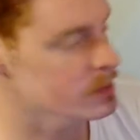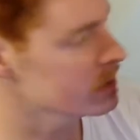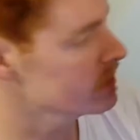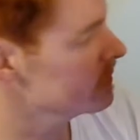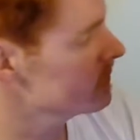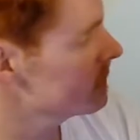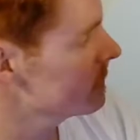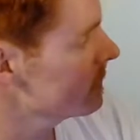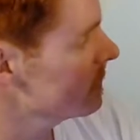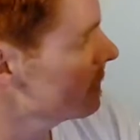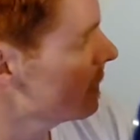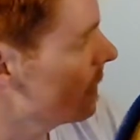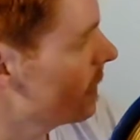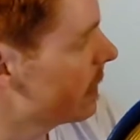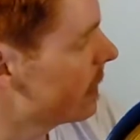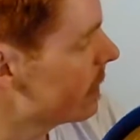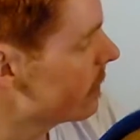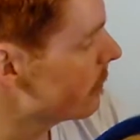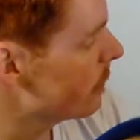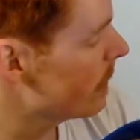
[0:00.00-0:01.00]
Builder
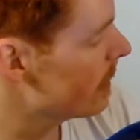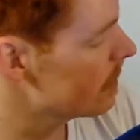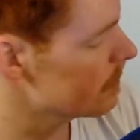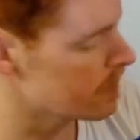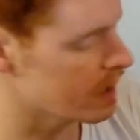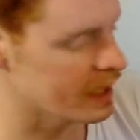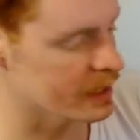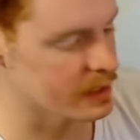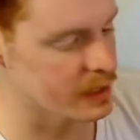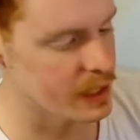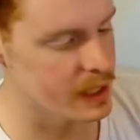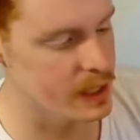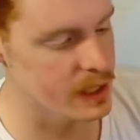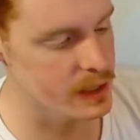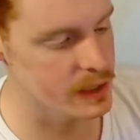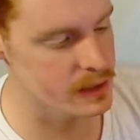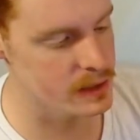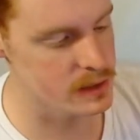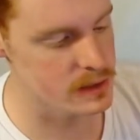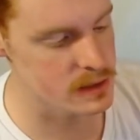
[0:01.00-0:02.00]
uh, a while back,
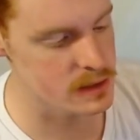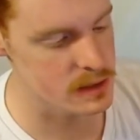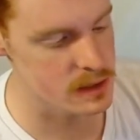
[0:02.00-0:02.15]
and